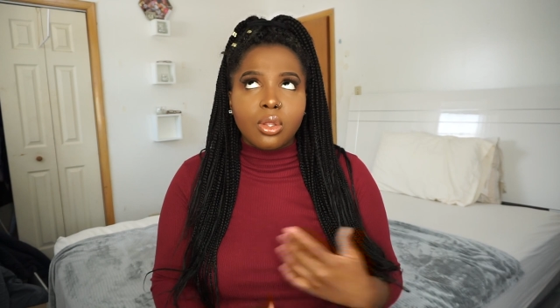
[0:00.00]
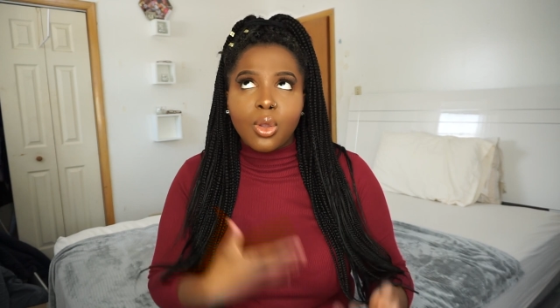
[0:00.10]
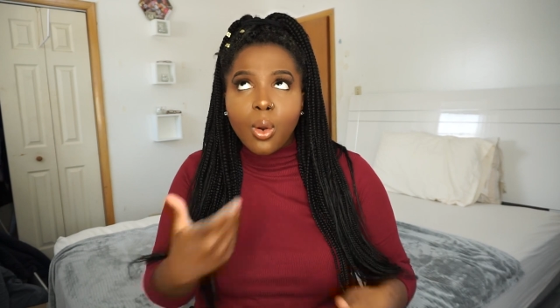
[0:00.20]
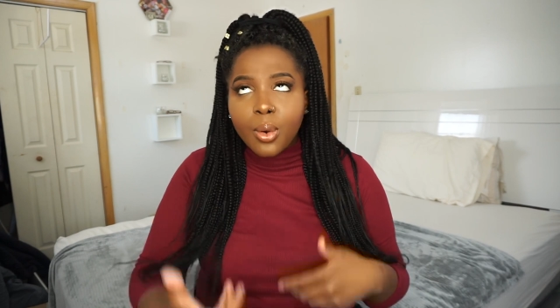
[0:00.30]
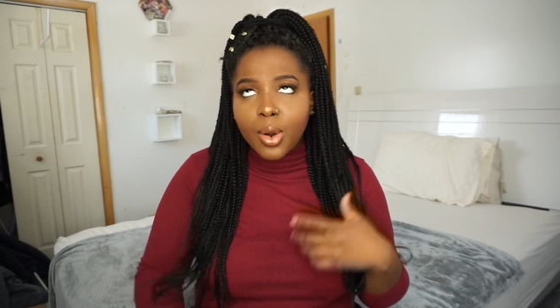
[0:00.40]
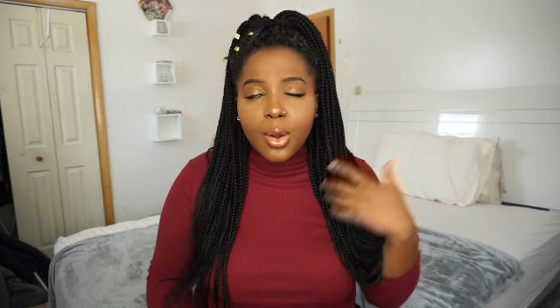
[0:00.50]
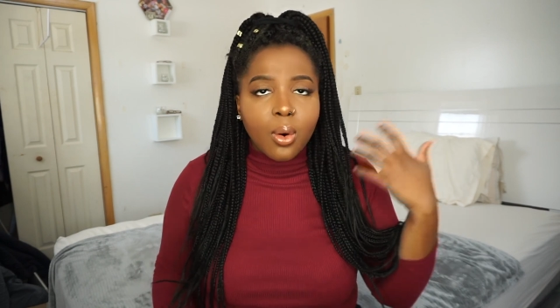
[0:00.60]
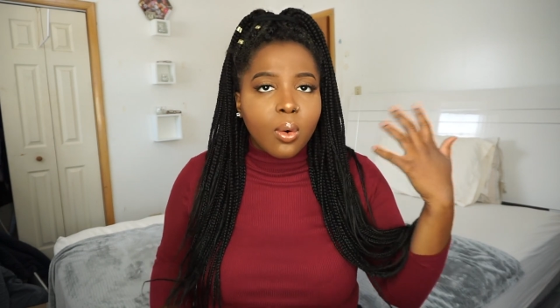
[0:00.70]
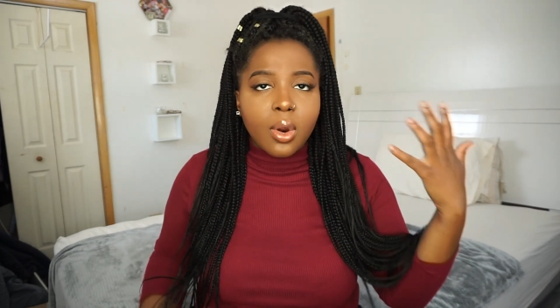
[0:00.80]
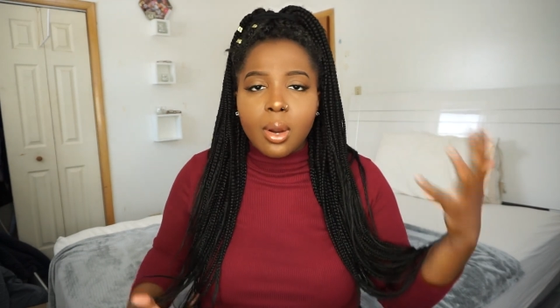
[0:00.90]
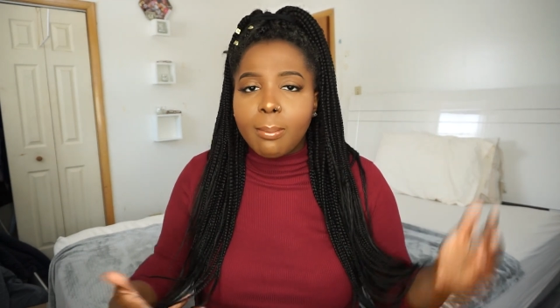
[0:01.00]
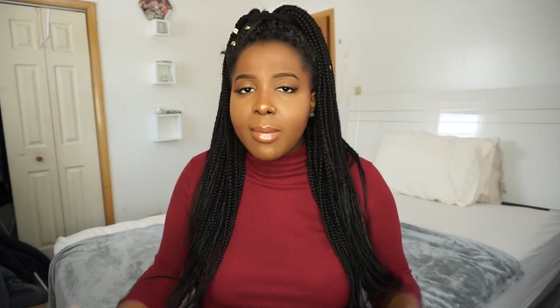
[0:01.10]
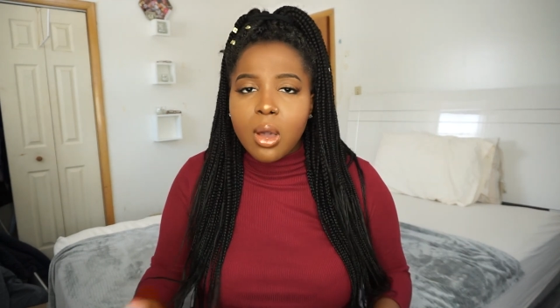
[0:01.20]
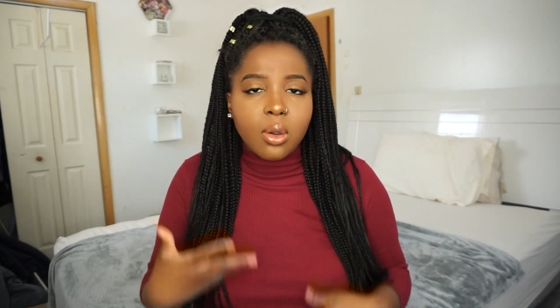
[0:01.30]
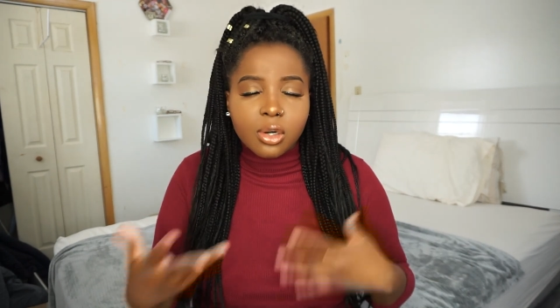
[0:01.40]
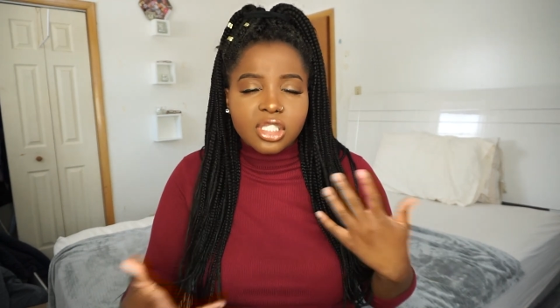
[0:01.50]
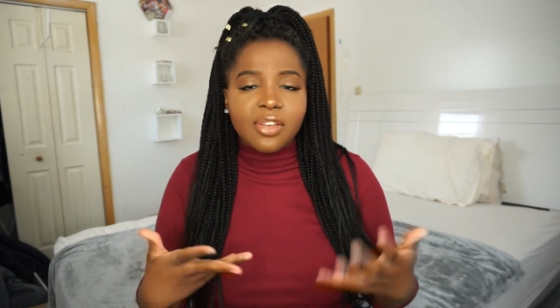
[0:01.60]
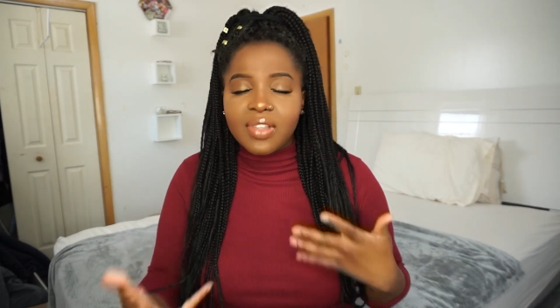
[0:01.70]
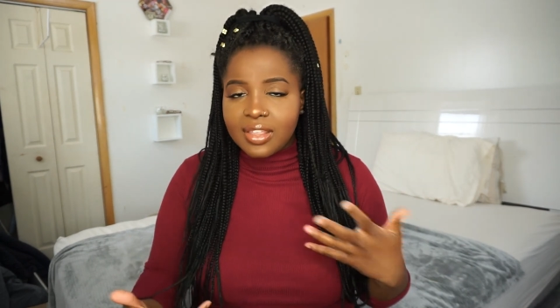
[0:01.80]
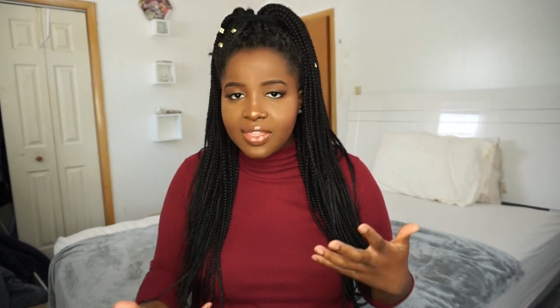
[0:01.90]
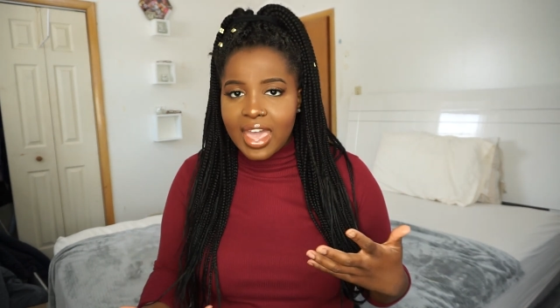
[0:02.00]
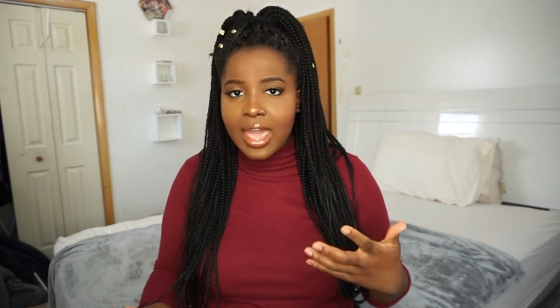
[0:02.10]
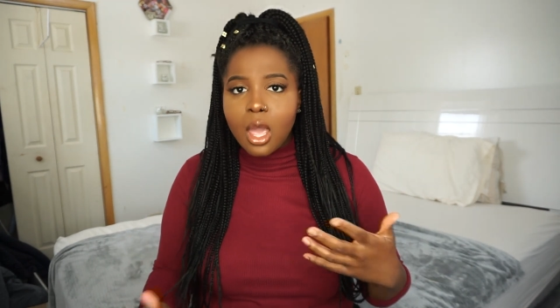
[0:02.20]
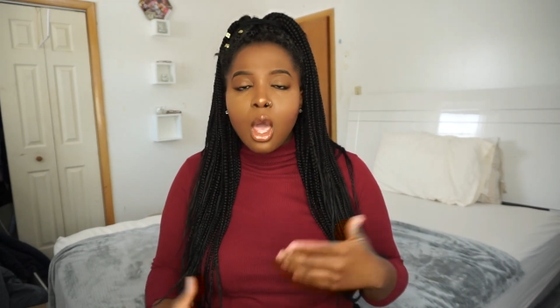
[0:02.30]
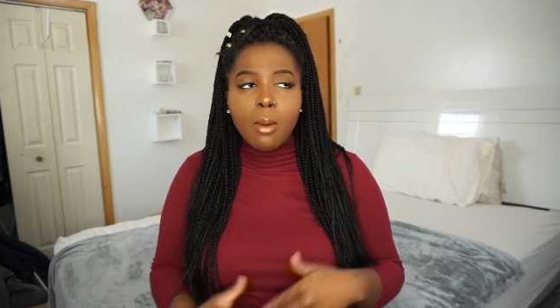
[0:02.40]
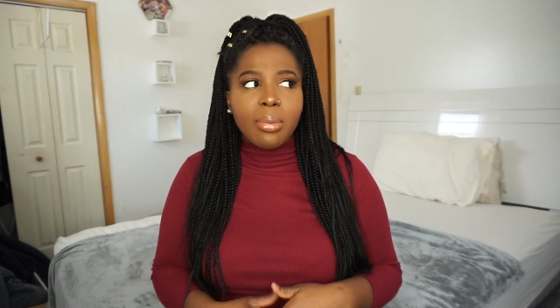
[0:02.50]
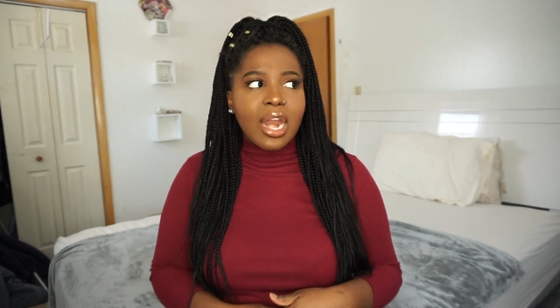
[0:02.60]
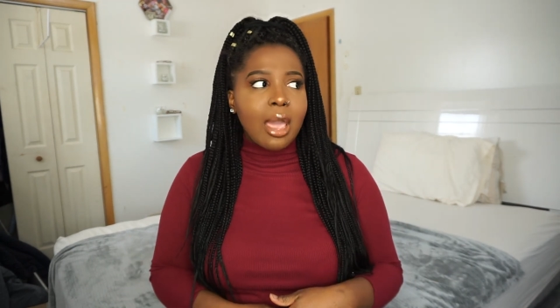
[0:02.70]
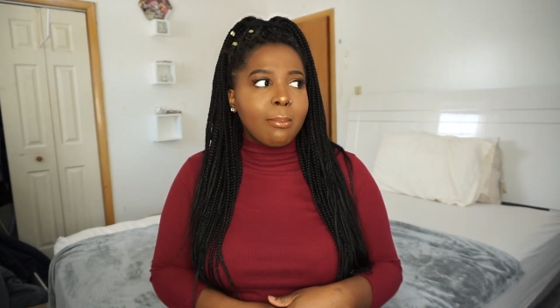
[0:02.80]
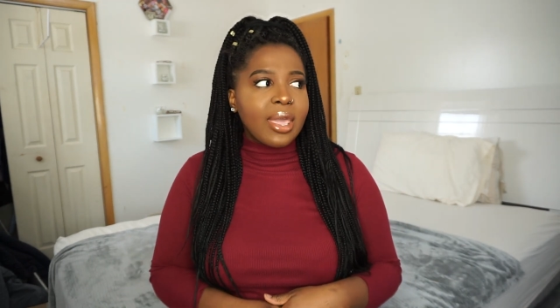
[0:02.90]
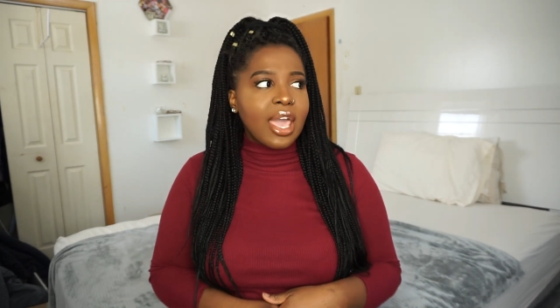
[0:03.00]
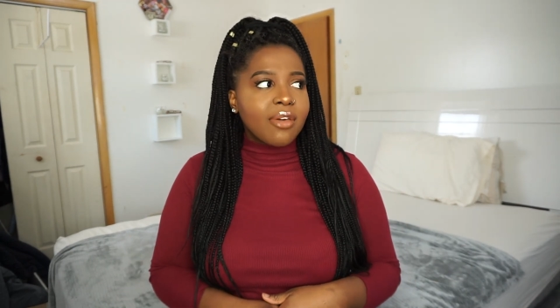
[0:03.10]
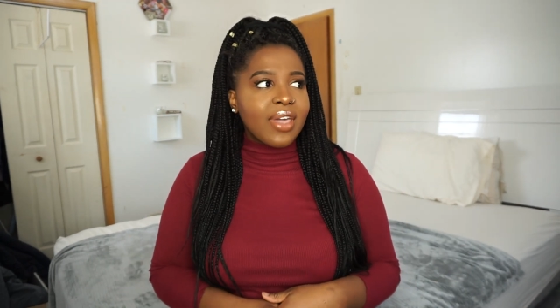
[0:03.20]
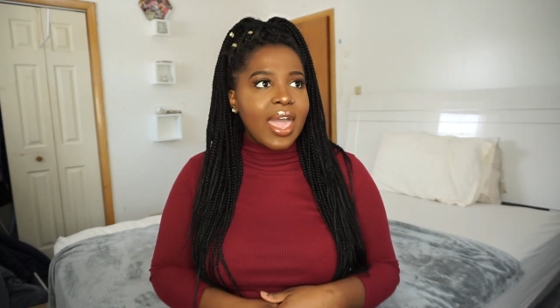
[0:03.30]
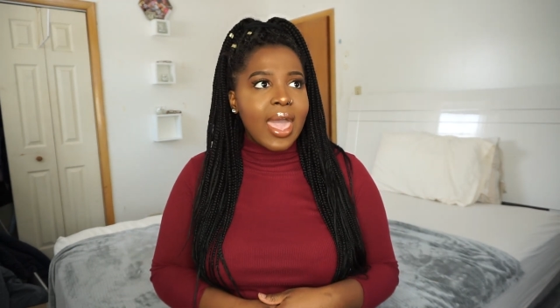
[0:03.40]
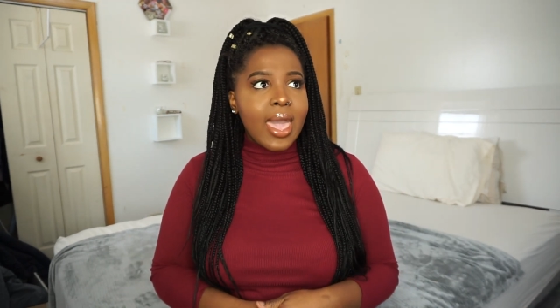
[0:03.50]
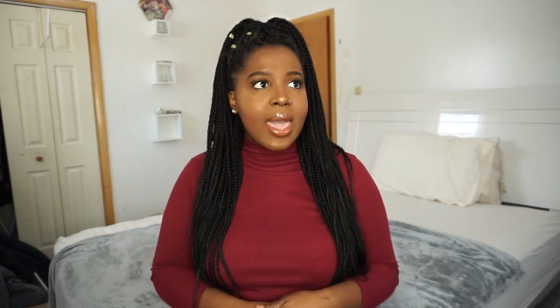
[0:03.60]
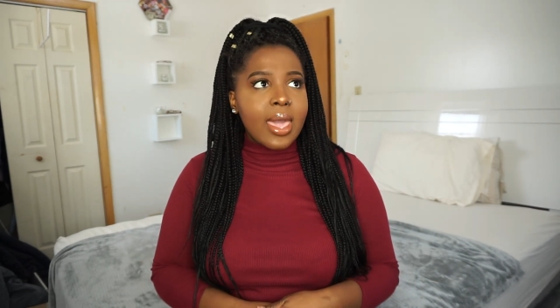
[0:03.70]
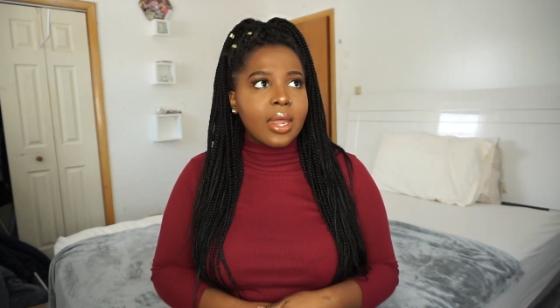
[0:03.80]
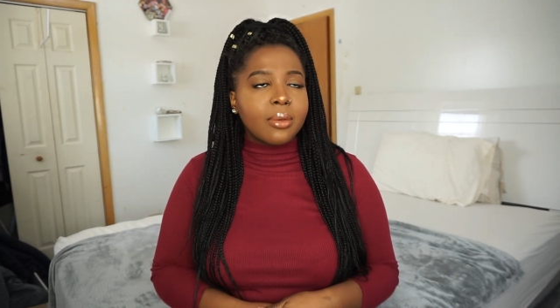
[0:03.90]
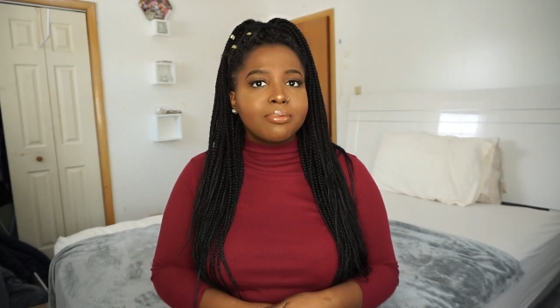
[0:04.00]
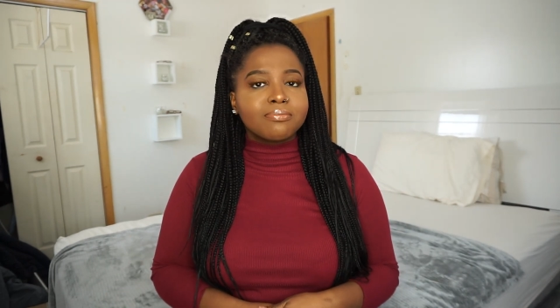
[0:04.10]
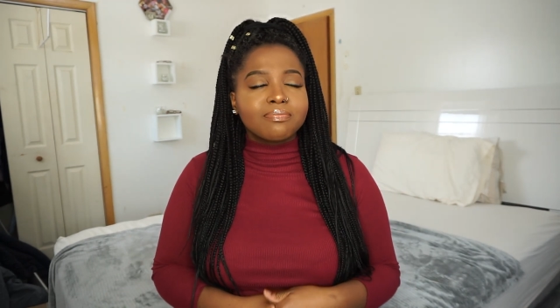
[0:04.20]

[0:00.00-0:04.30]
yogurt or milk or stuff like that, but I may have had,